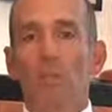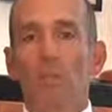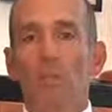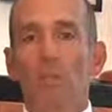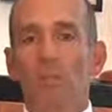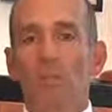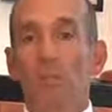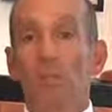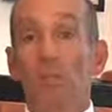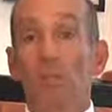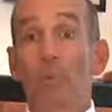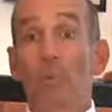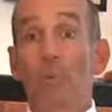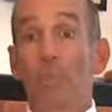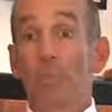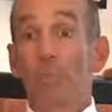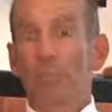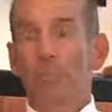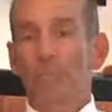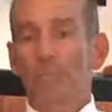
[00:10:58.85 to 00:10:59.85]
it could
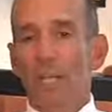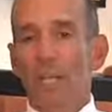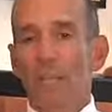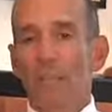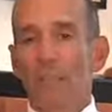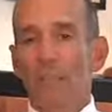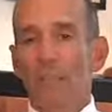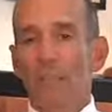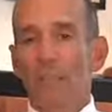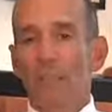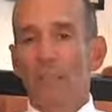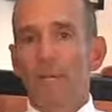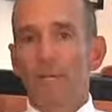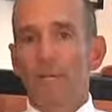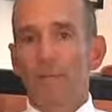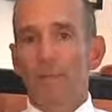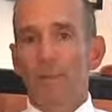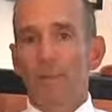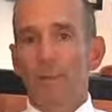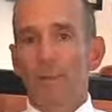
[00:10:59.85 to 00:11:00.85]
promote the sale of the
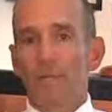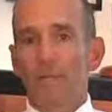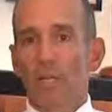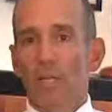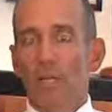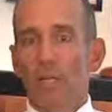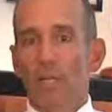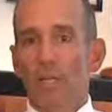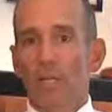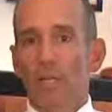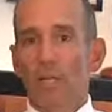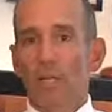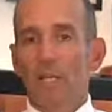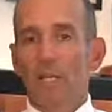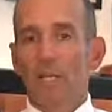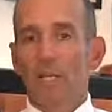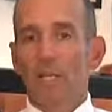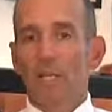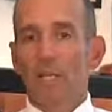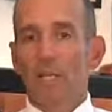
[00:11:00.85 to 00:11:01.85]
domestic soy in the United States